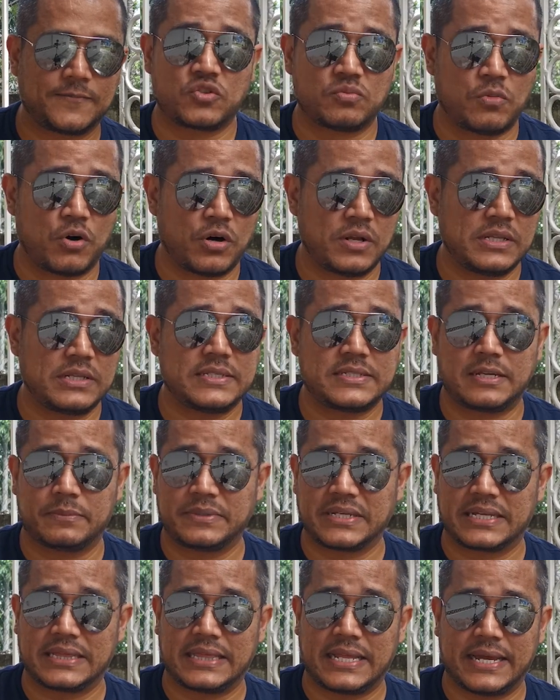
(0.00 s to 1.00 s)
small,
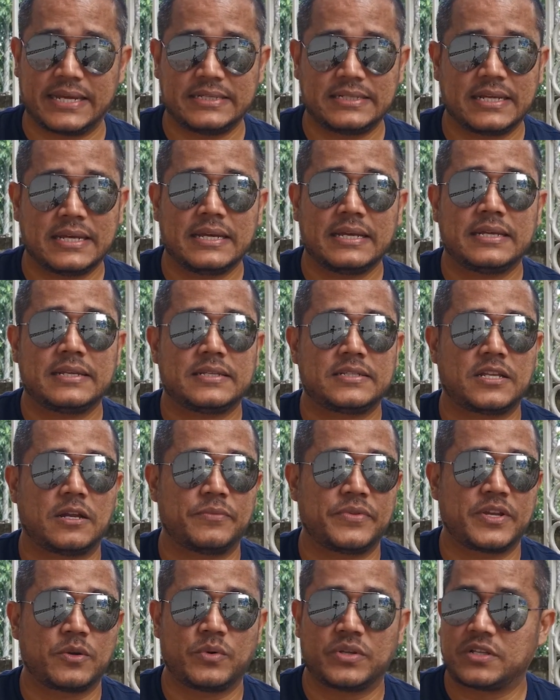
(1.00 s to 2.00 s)
something light,
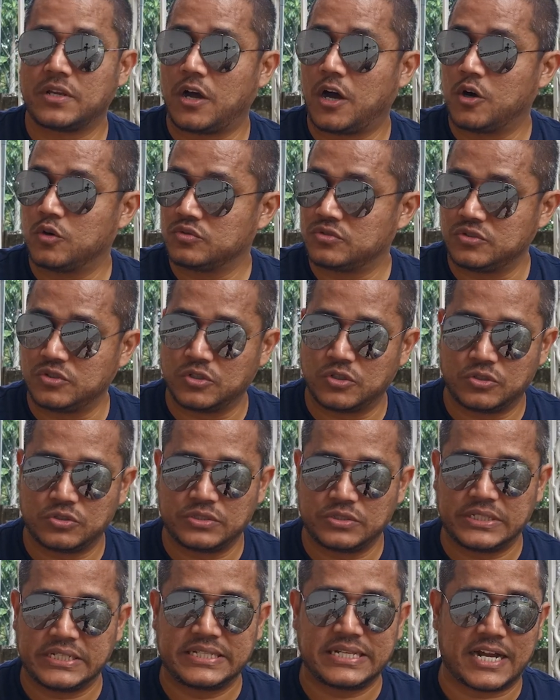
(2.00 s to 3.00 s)
something without
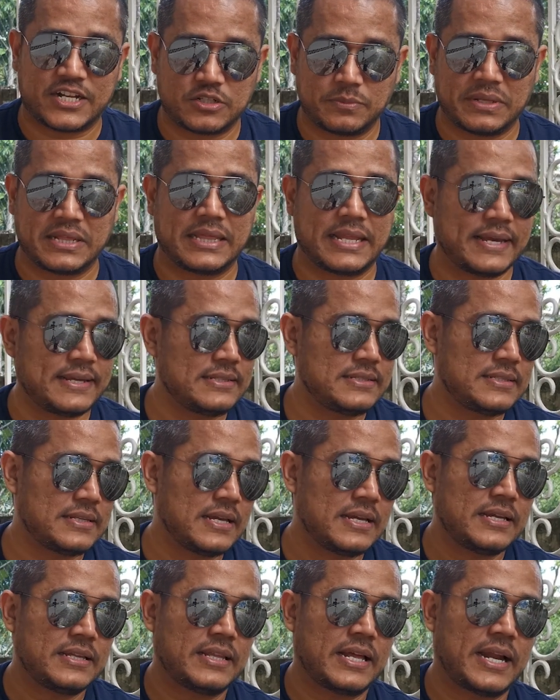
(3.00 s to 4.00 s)
no detachable lens
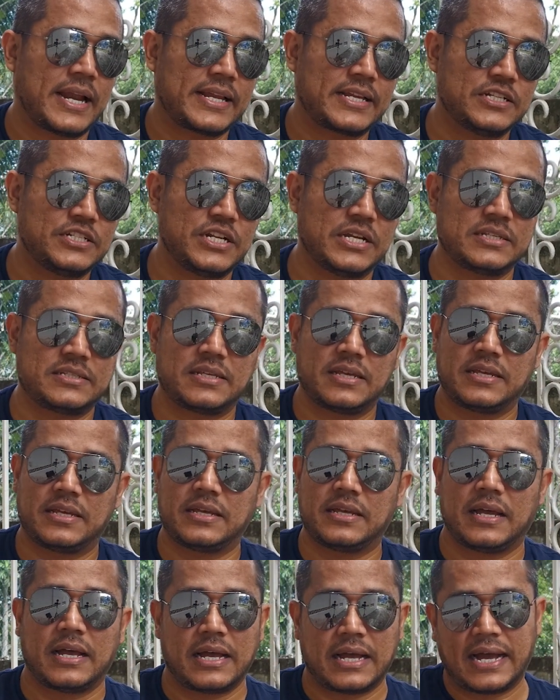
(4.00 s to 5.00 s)
that I could just
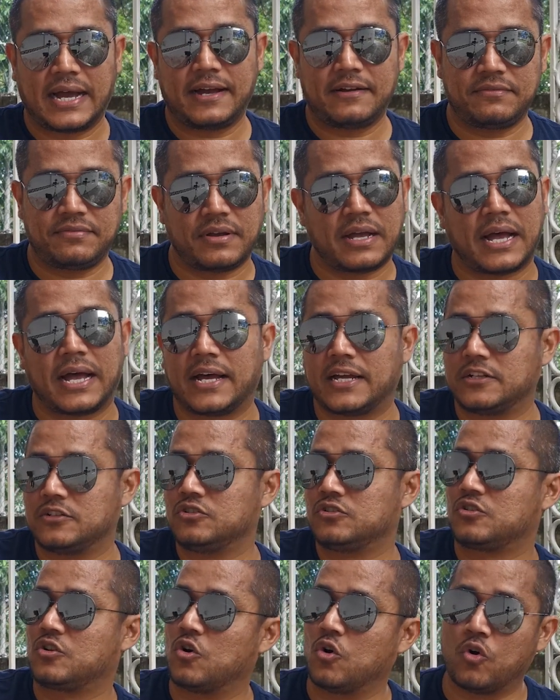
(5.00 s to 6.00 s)
have
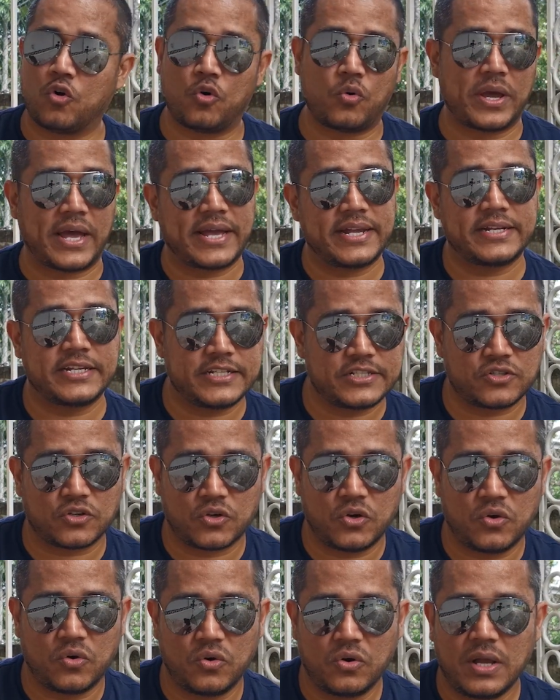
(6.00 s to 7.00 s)
and go where I need to
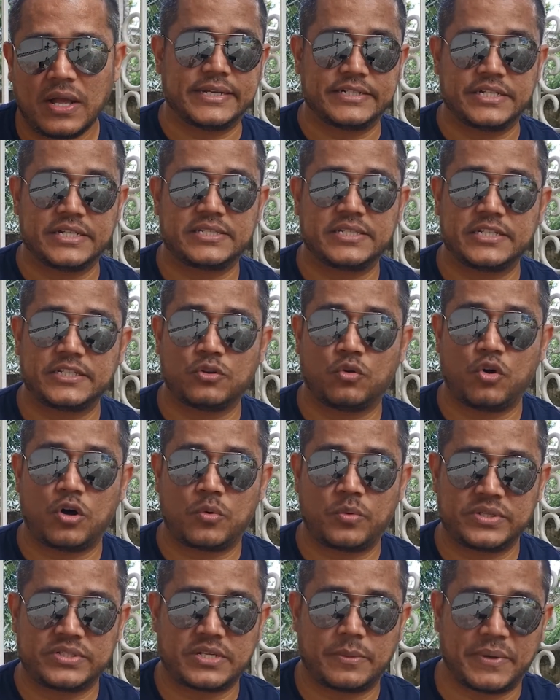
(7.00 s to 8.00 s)
go. I just need to
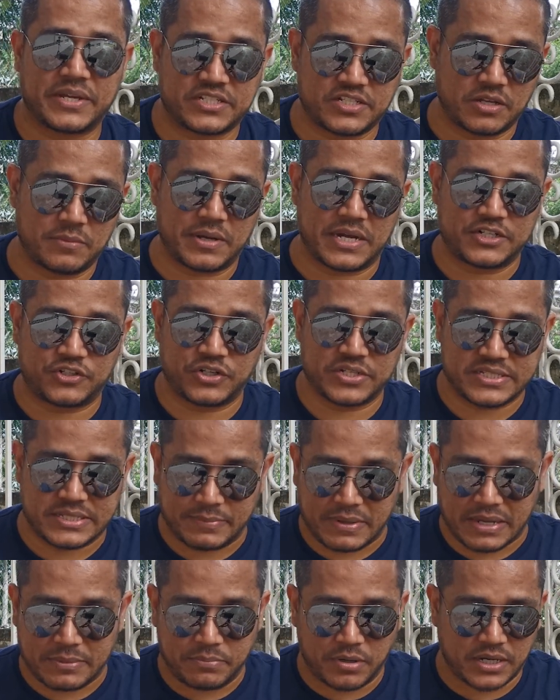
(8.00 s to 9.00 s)
walk with some extra batteries
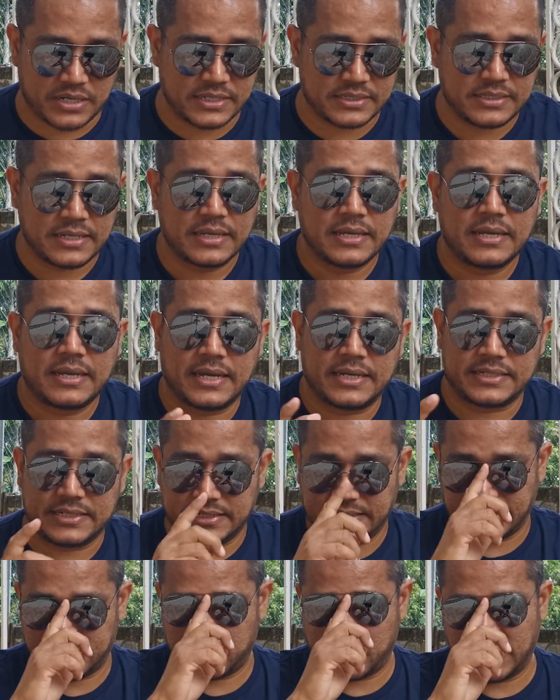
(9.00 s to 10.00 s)
in my pocket and
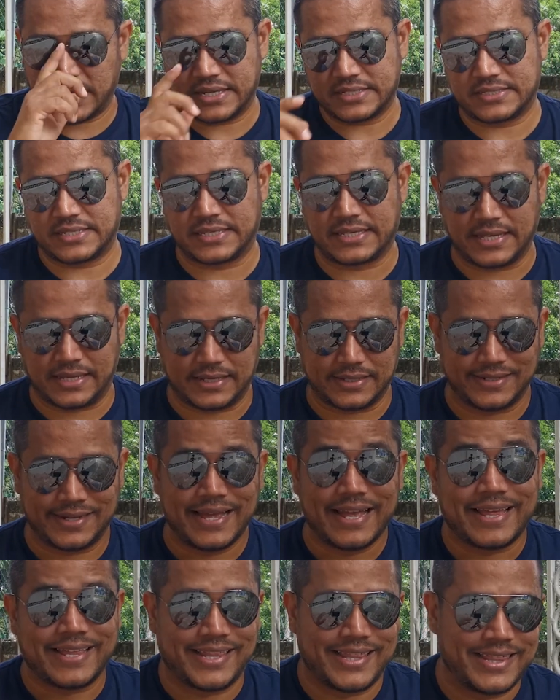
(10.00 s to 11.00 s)
an extra SD card.
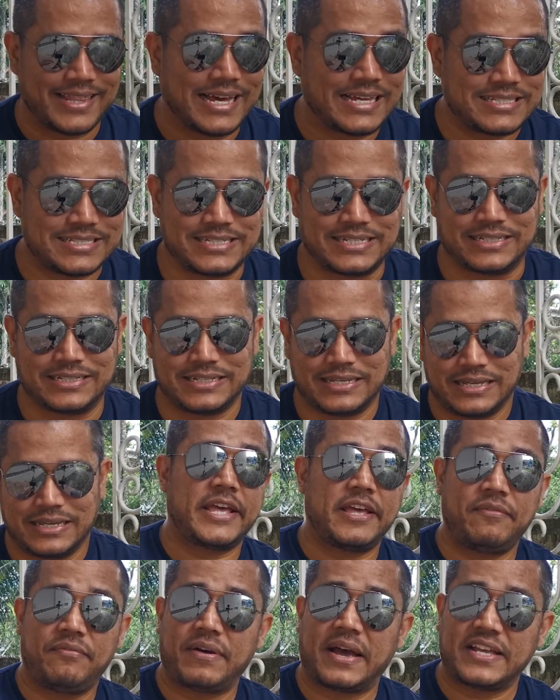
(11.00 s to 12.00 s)
That's it.
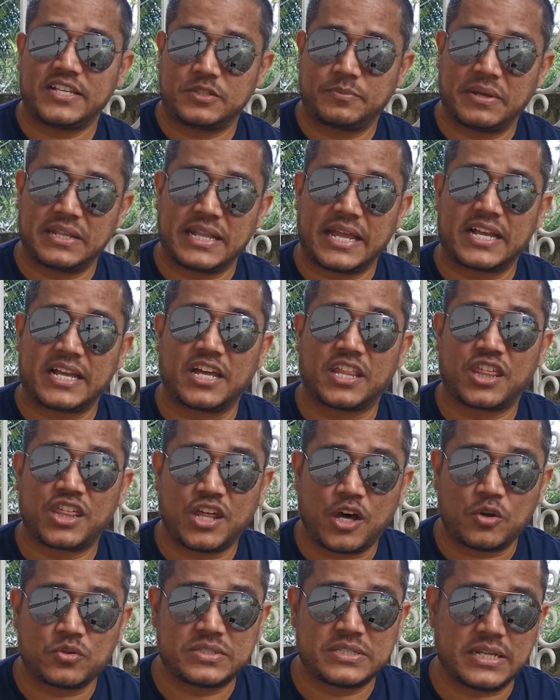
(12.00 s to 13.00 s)
If I spend like
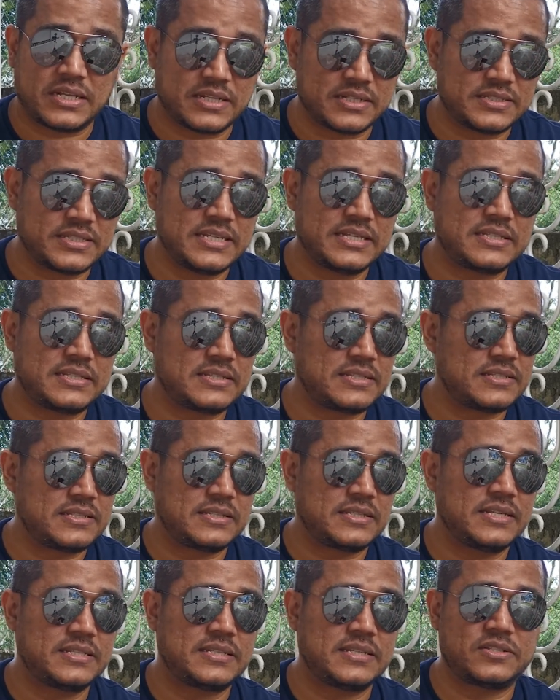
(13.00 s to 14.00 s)
$1,000,
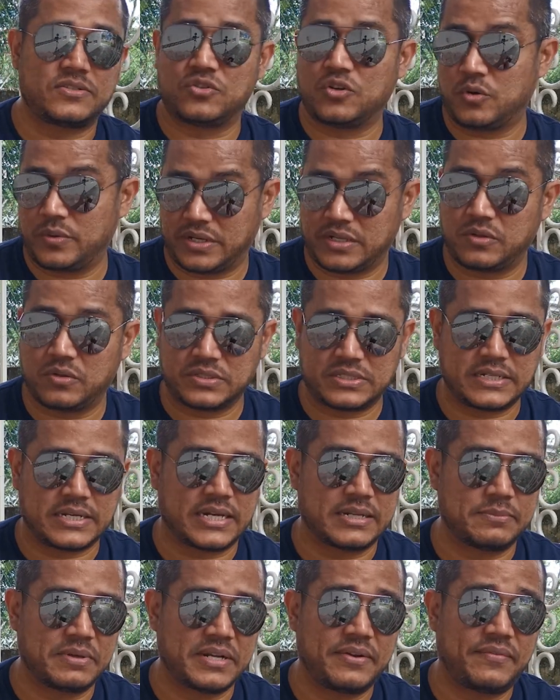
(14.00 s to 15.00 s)
this is nowhere close to
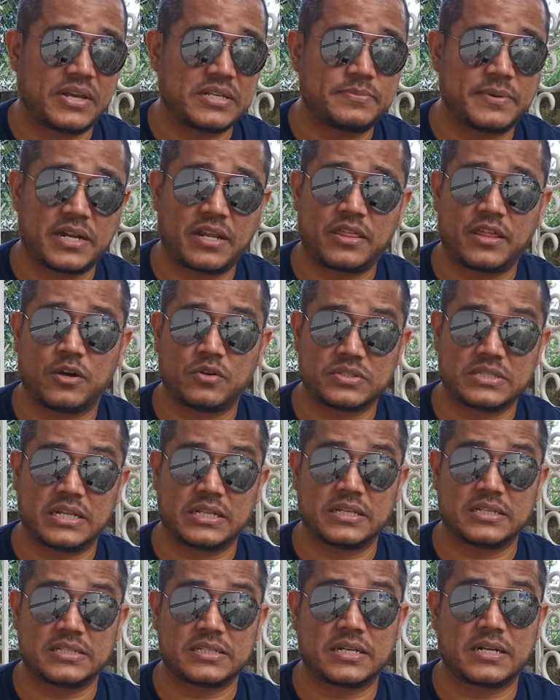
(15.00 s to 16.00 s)
that, but if I spend
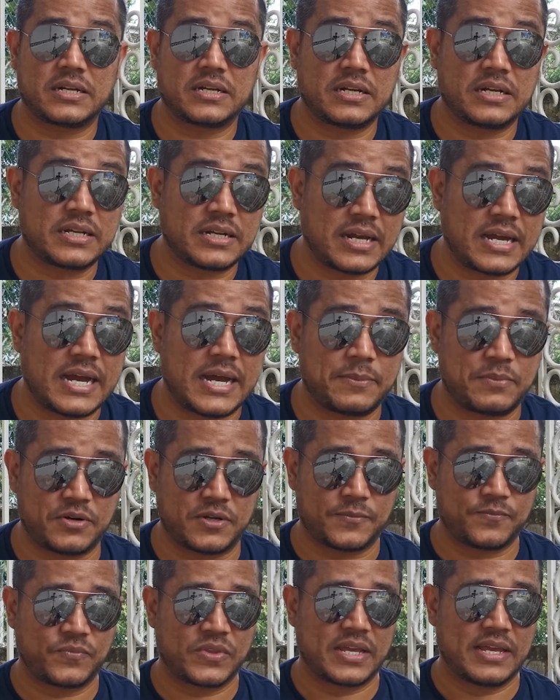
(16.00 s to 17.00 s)
$1,000 on a camera,
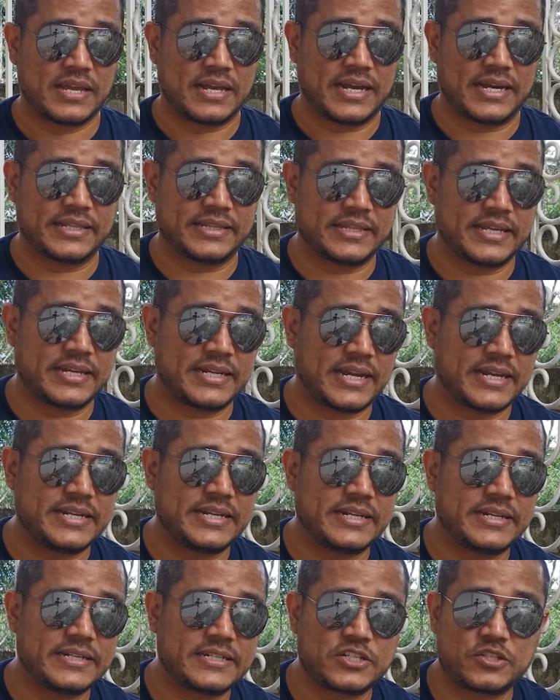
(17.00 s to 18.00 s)
and then I
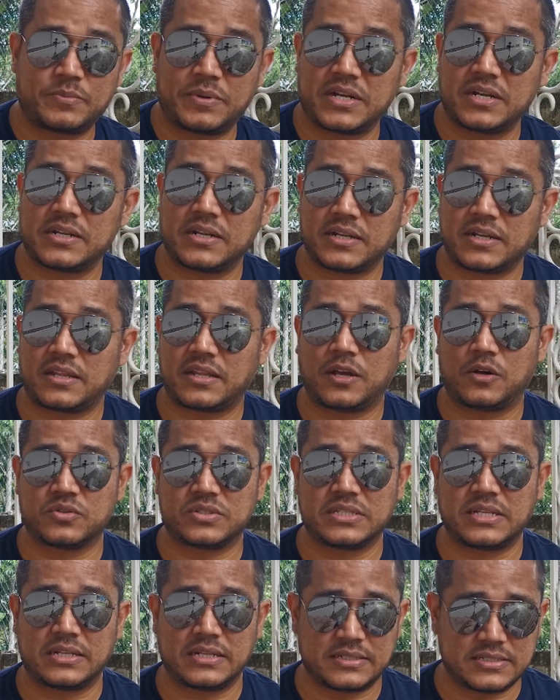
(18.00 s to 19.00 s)
needed to spend another
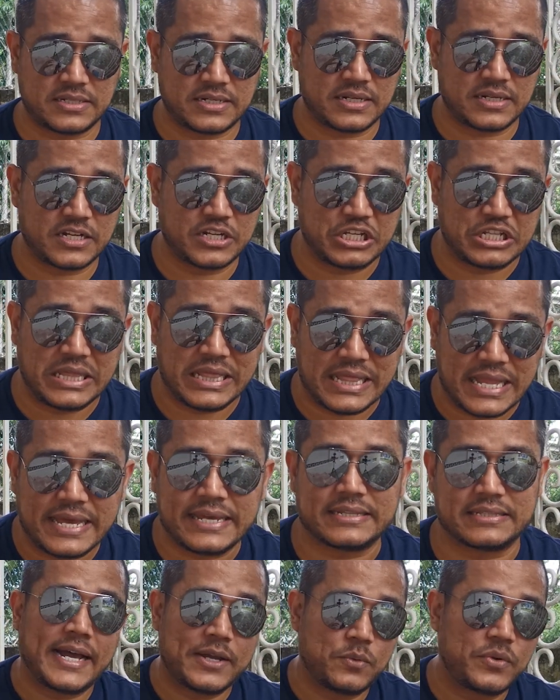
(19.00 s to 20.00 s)
$1,000 on a good
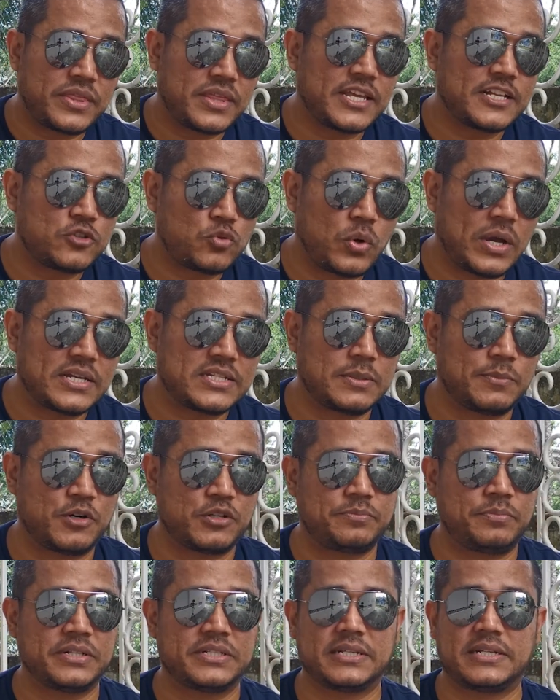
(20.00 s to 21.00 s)
lens, I would think twice
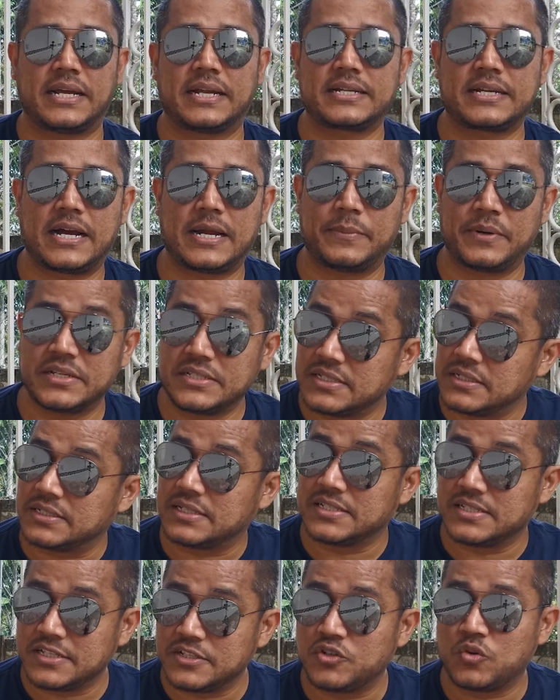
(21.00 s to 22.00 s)
about putting that camera in
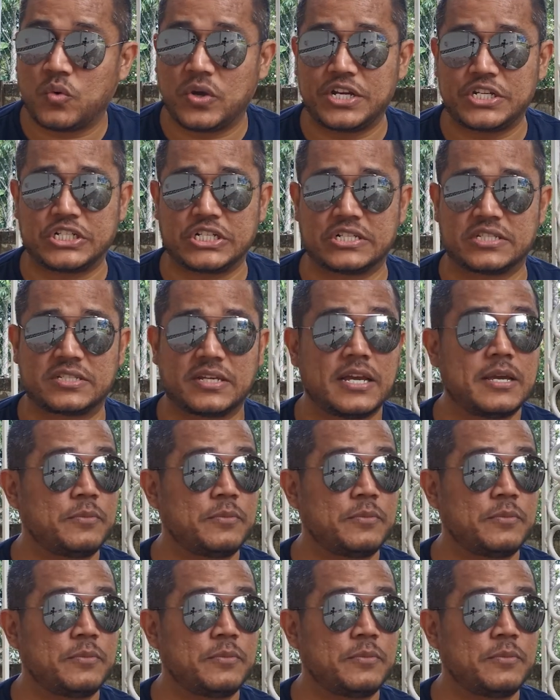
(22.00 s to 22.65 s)
certain situations